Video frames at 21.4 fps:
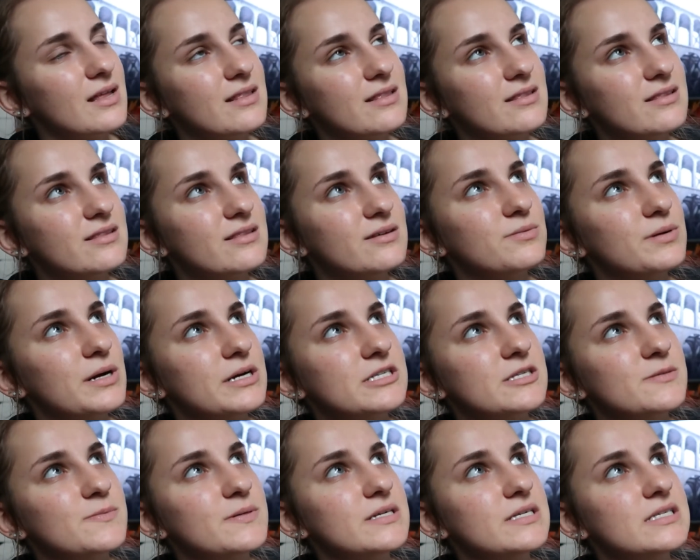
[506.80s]
the
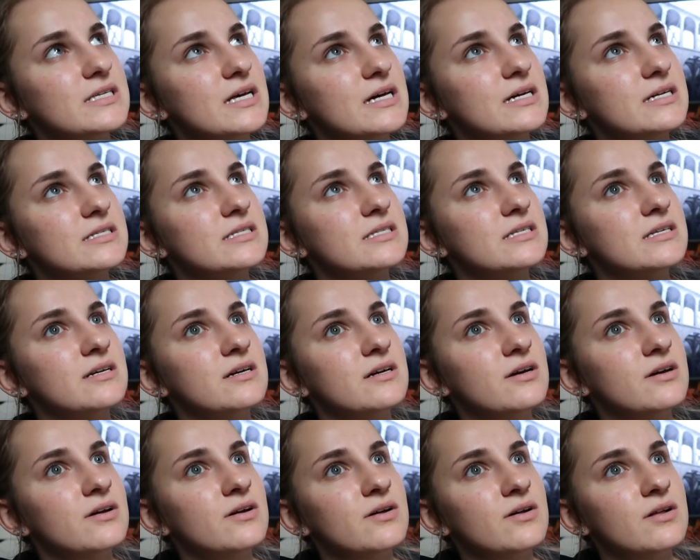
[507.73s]
recipe says
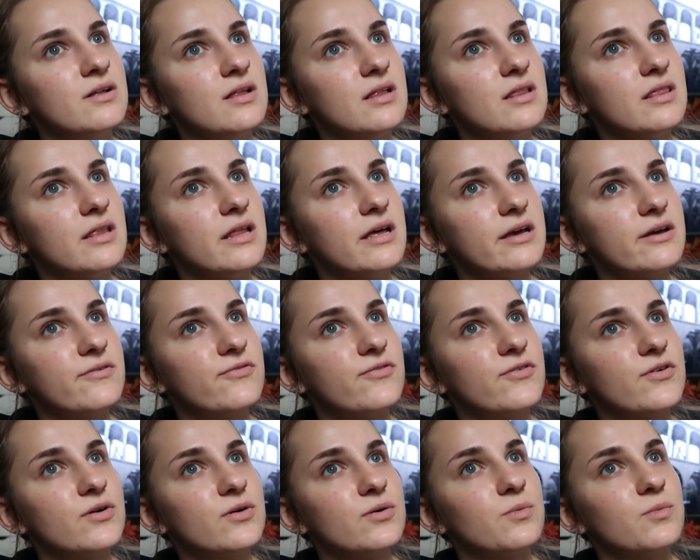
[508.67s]
like
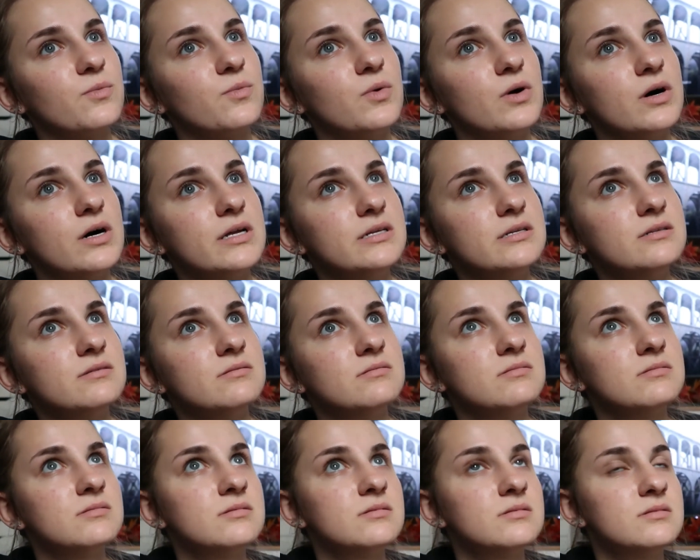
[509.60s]
for one
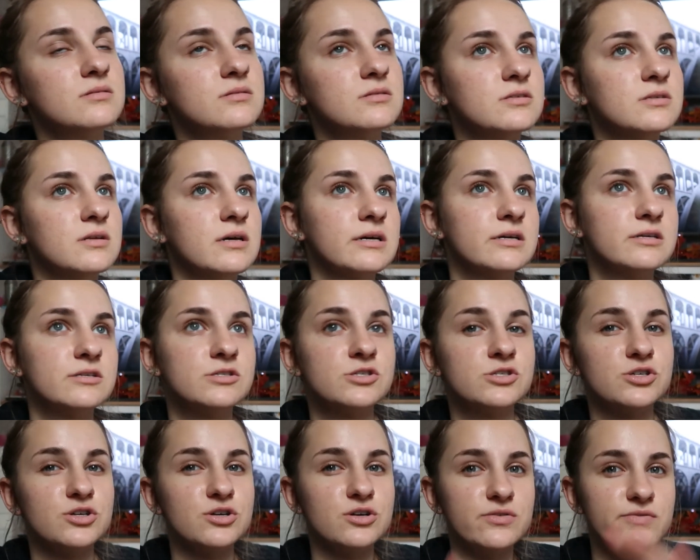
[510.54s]
like
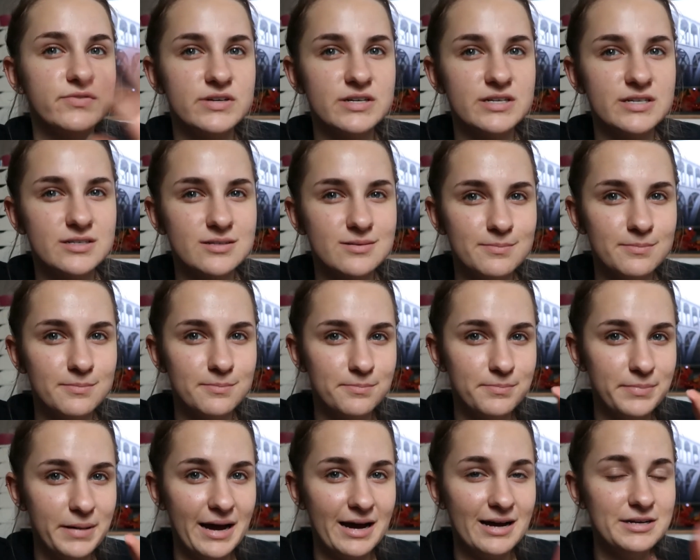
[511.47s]
serving
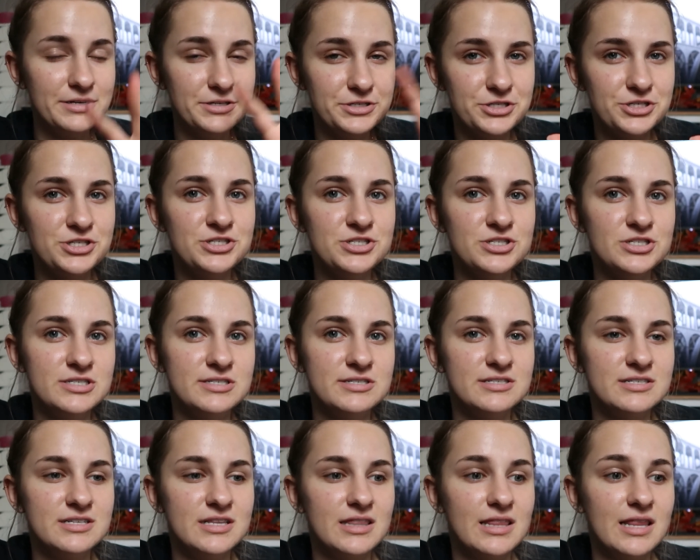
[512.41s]
batch
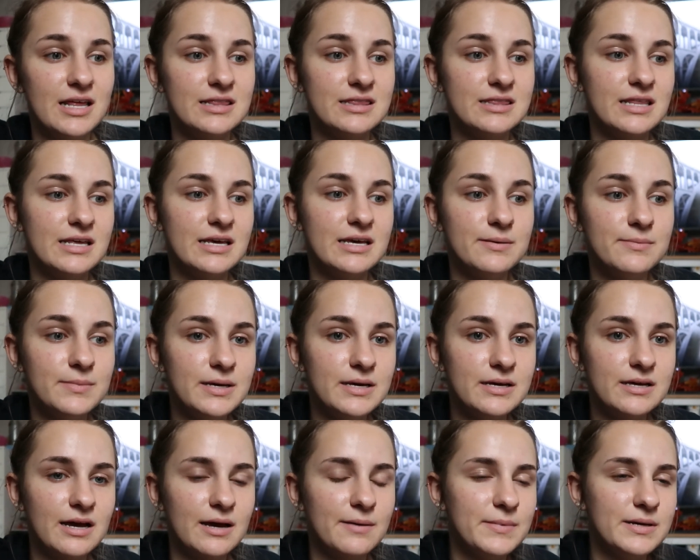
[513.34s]
that they
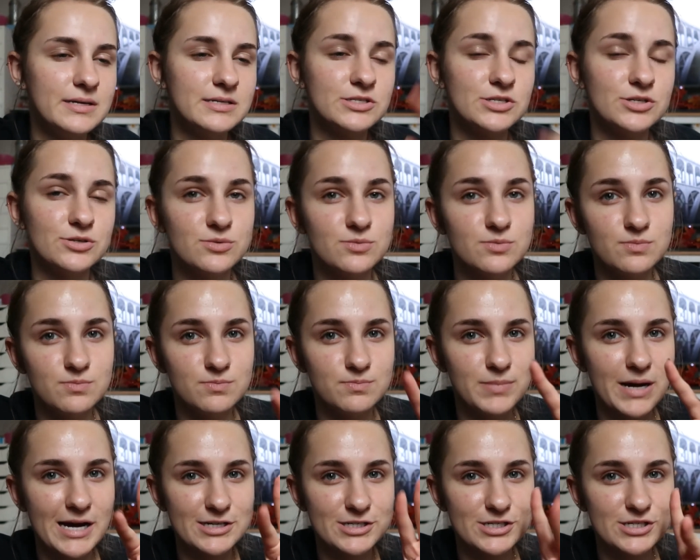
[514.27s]
make, I made 2
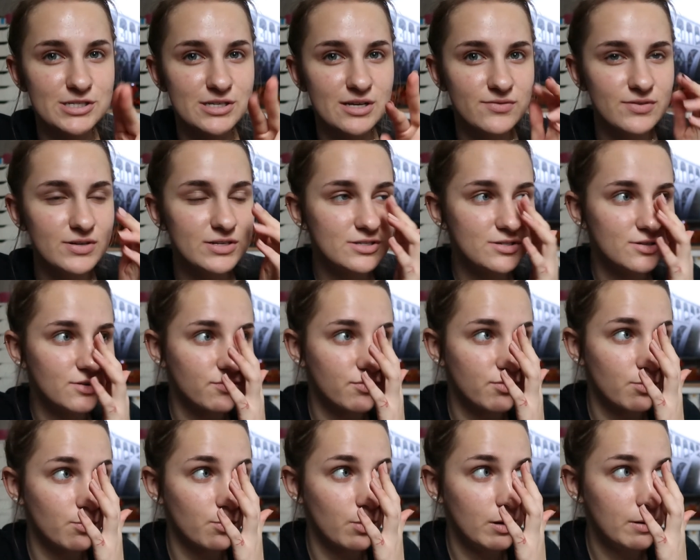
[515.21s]
batches of it. So
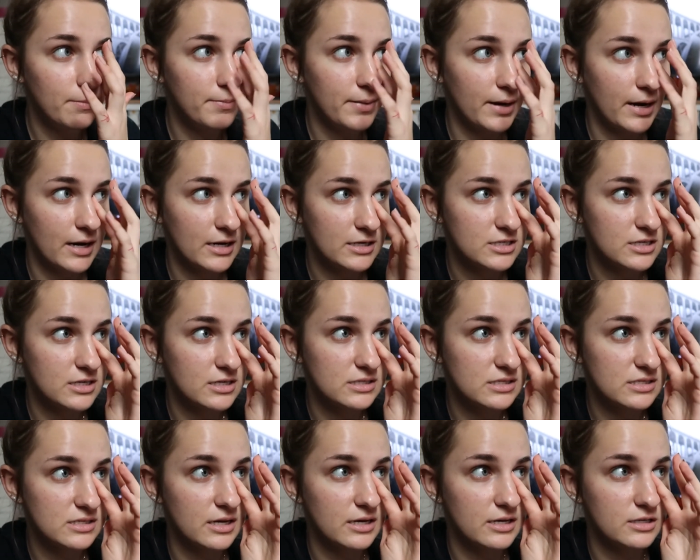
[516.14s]
for one batch,
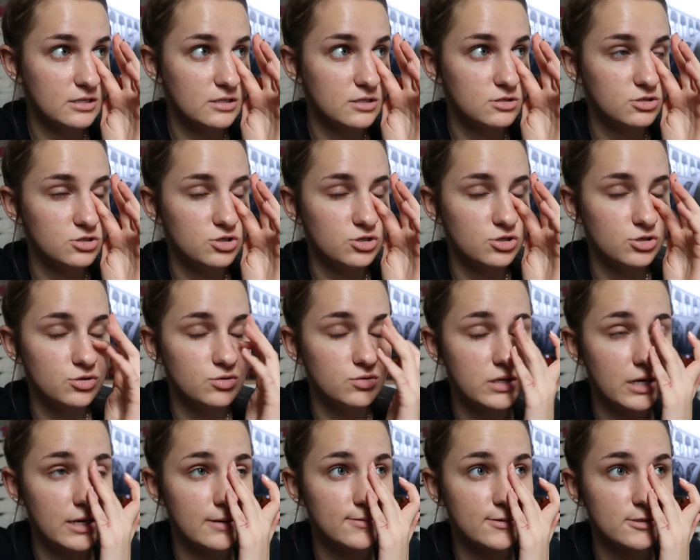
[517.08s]
it's like 2
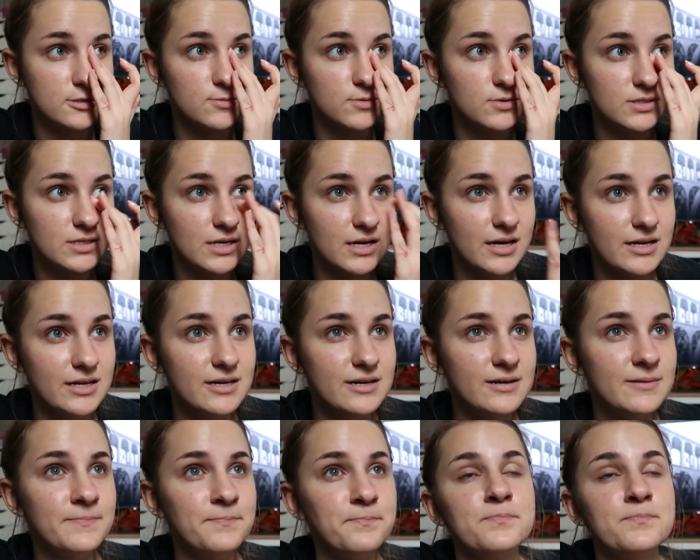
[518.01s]
tablespoons of honey.